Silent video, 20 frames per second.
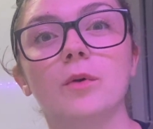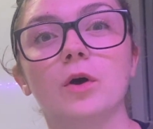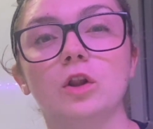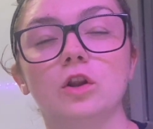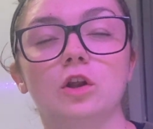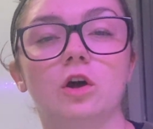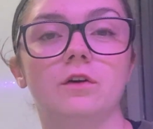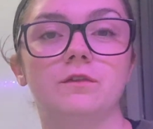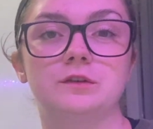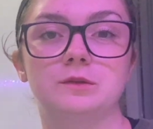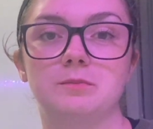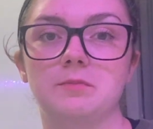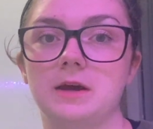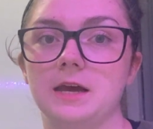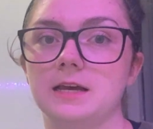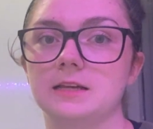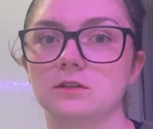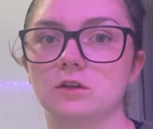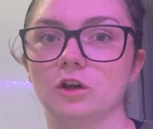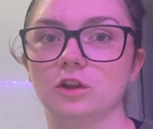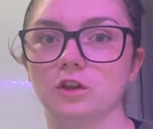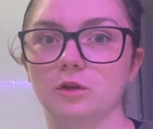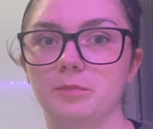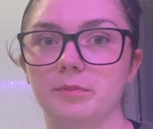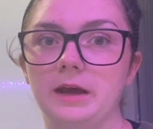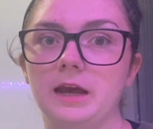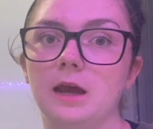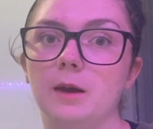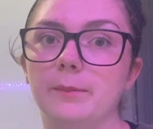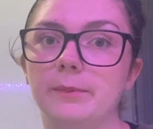a lot of space on the
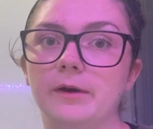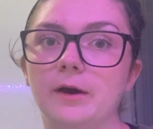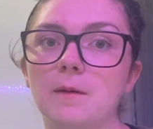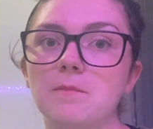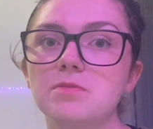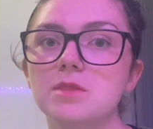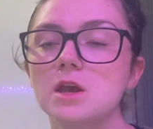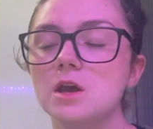paper.